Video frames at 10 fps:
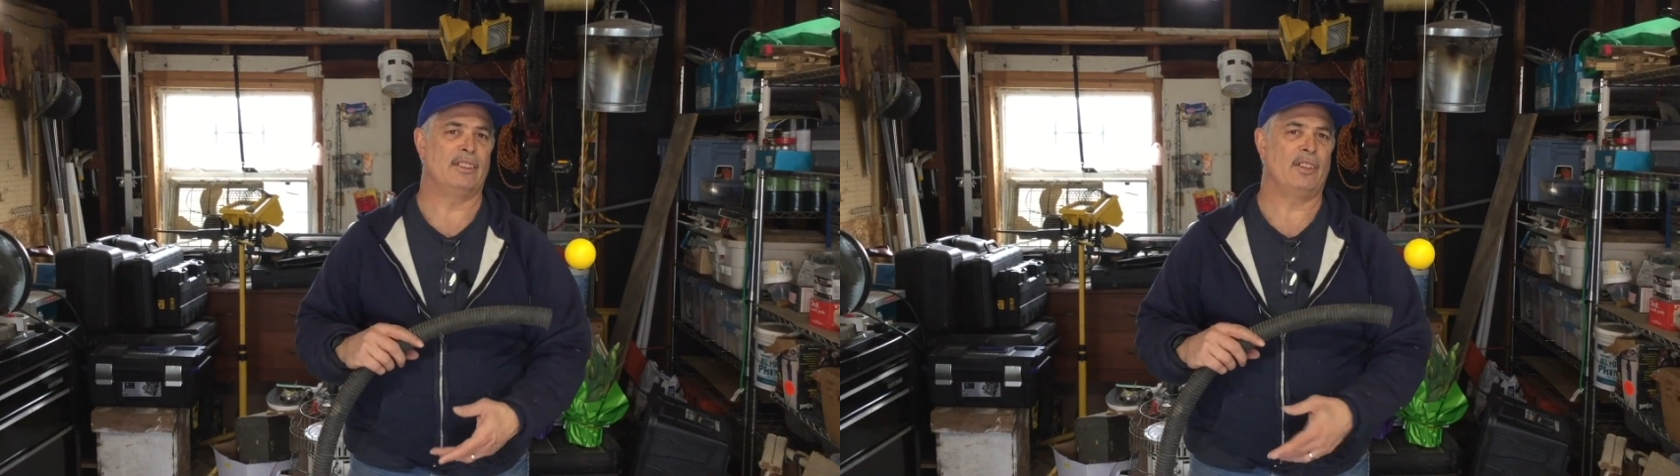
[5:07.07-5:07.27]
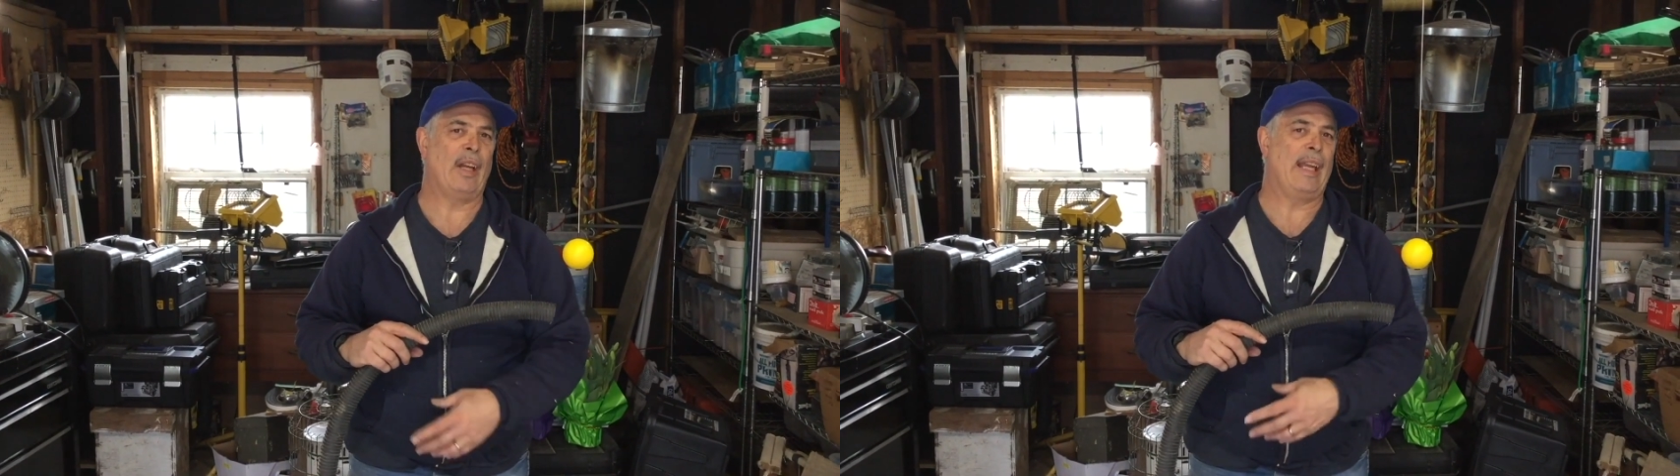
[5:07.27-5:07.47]

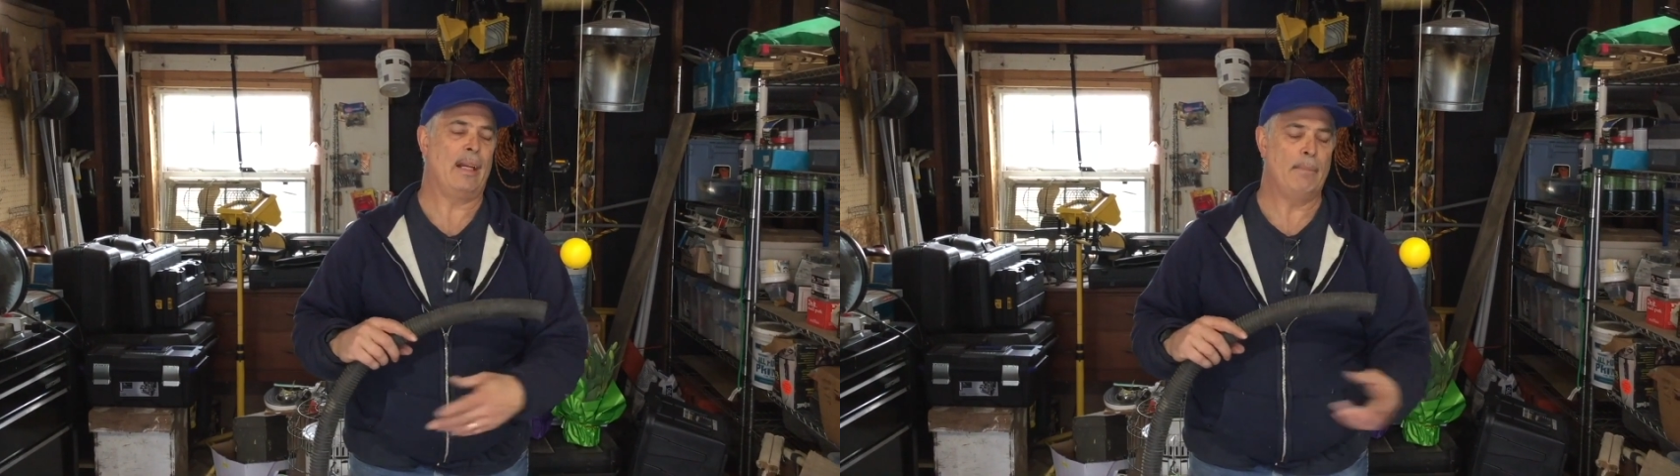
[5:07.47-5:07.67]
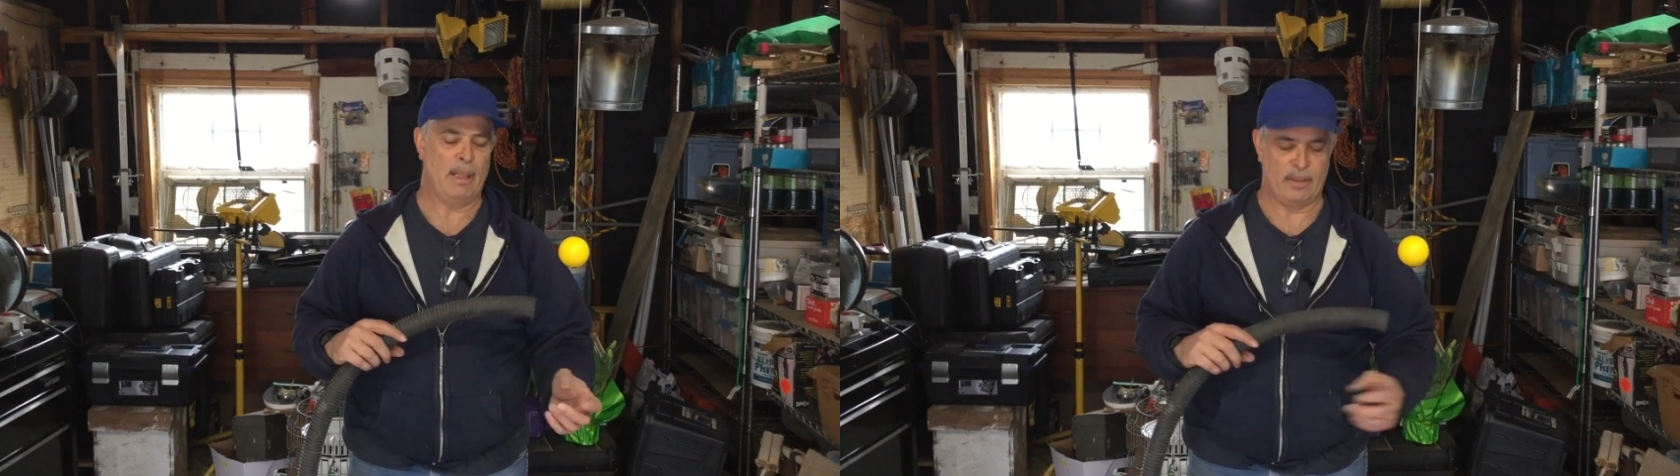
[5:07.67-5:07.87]
So I had
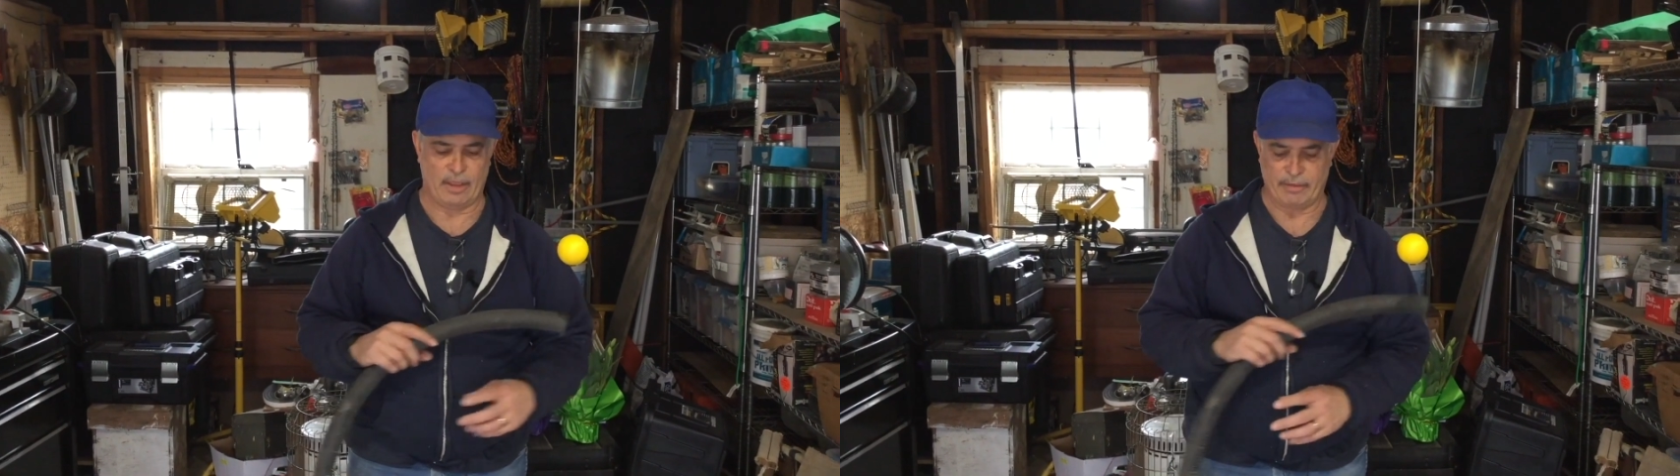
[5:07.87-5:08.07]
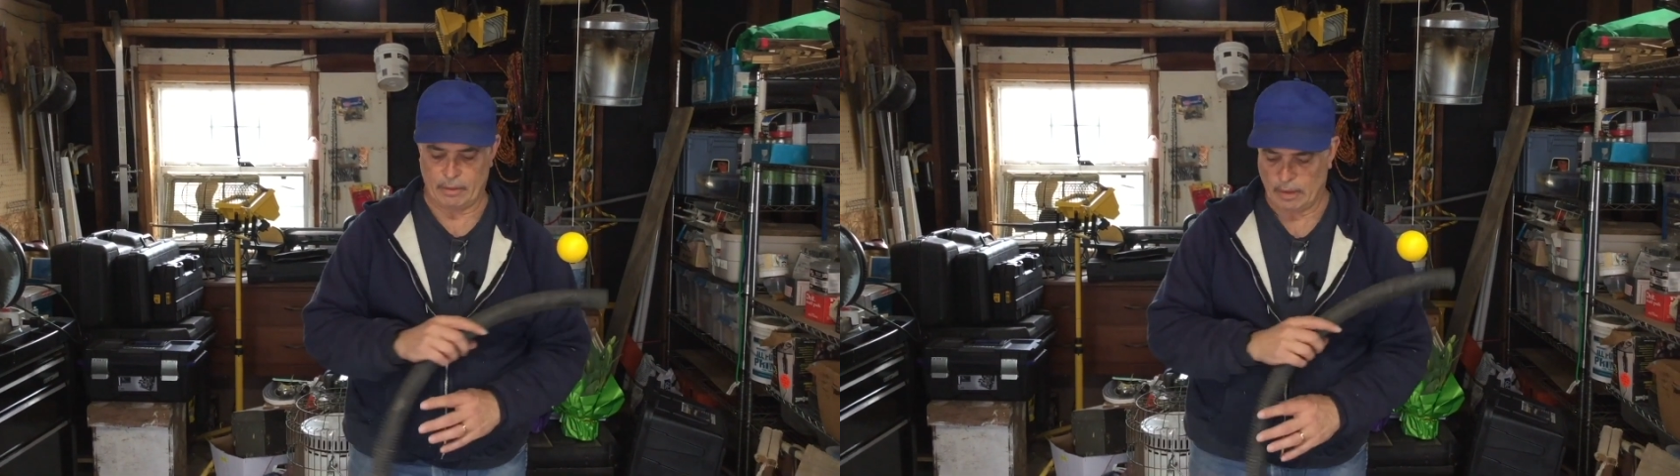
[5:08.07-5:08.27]
a mess
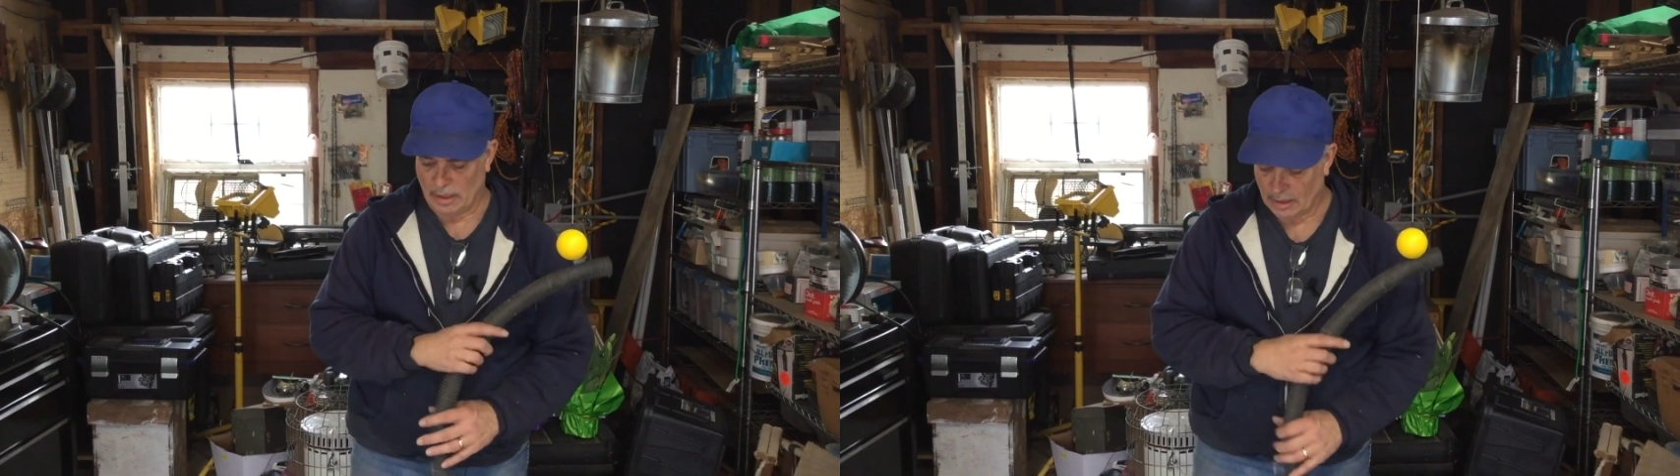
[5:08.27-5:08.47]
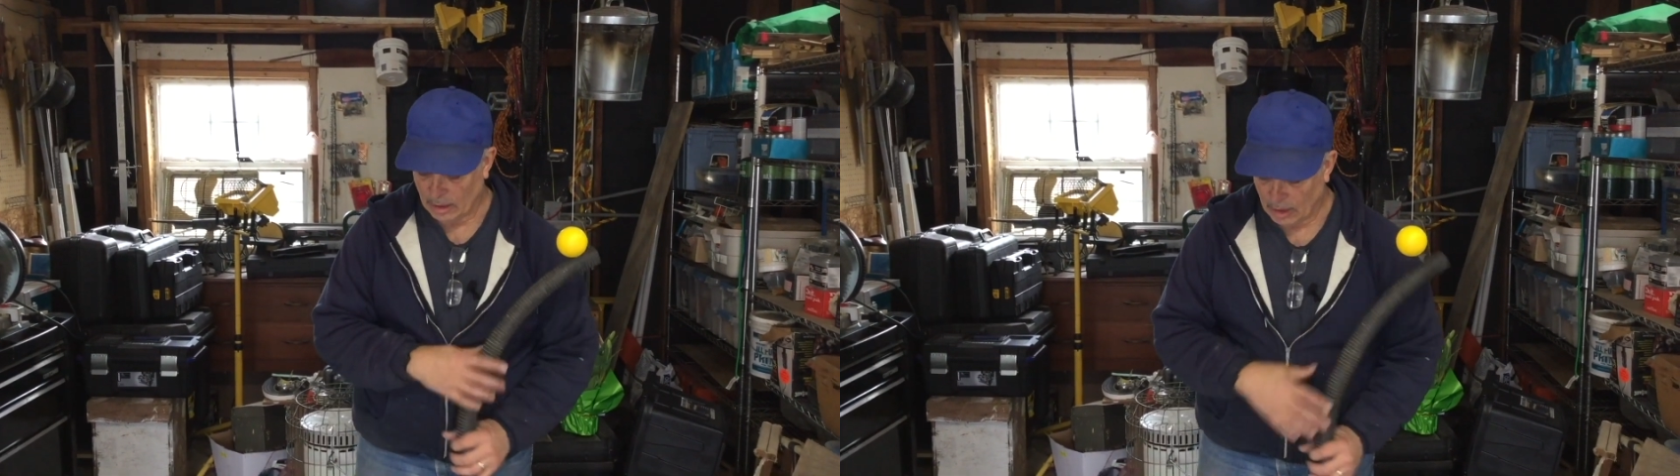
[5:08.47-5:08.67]
everywhere.